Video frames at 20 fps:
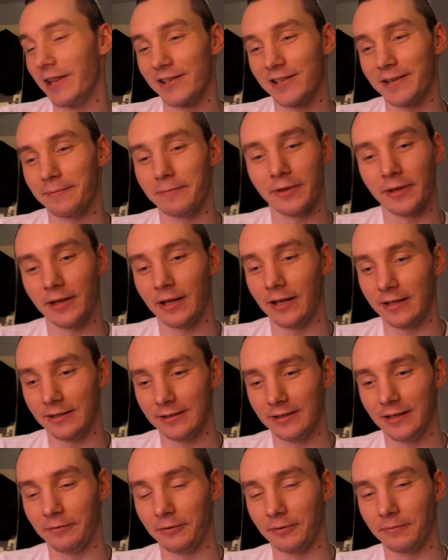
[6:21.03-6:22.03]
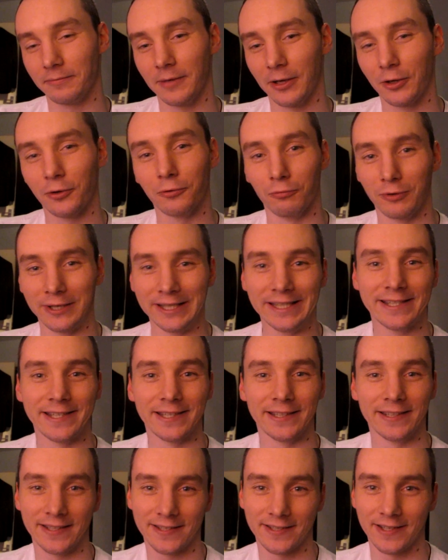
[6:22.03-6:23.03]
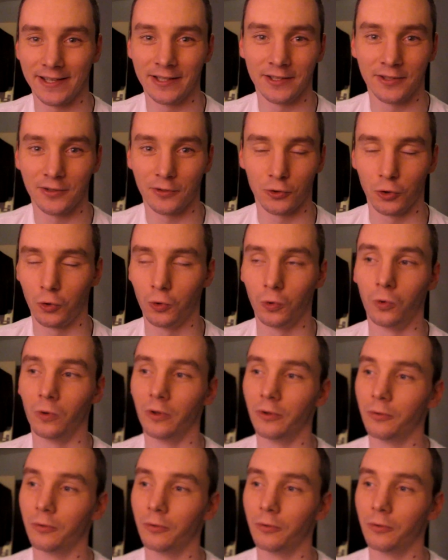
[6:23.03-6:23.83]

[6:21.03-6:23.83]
if I couldn't release it in this stage at all,